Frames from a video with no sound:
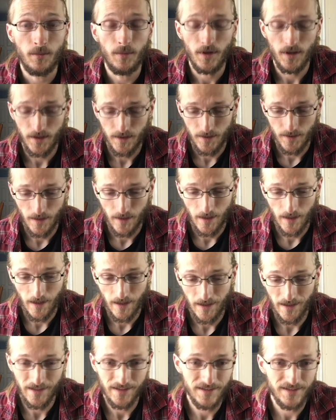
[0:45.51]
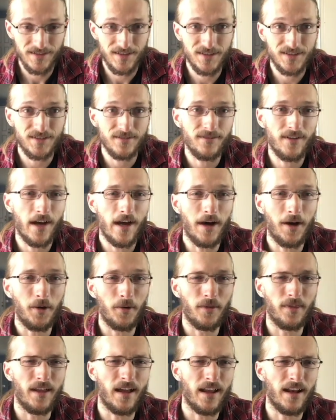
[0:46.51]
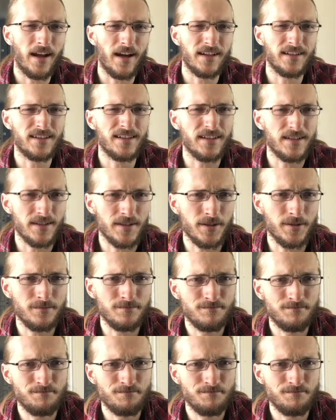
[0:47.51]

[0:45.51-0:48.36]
But I disavow that idea.